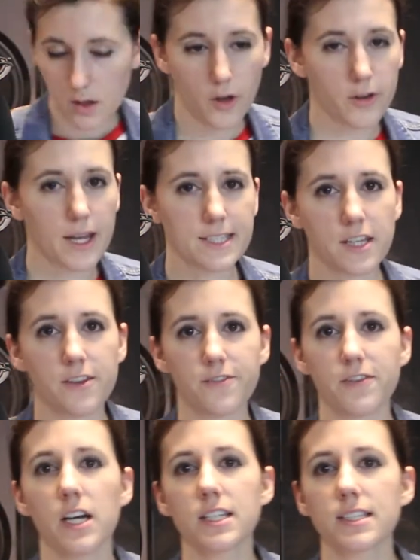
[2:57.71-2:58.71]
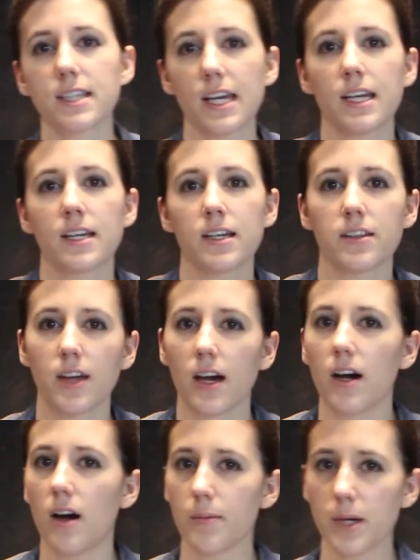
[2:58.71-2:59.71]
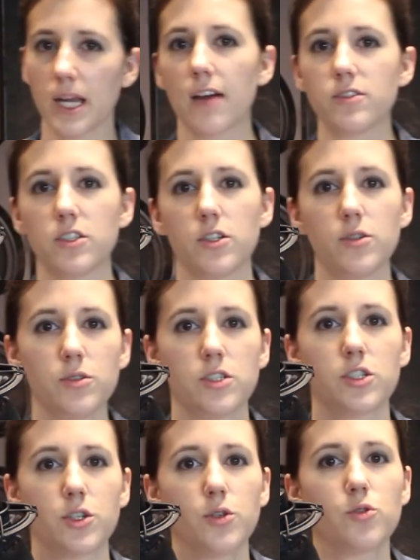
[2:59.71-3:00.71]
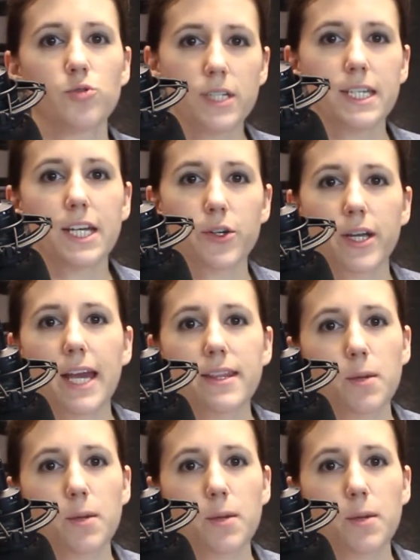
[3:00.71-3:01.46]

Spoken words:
Okay, so the first thing that I'm going to have to do to recreate the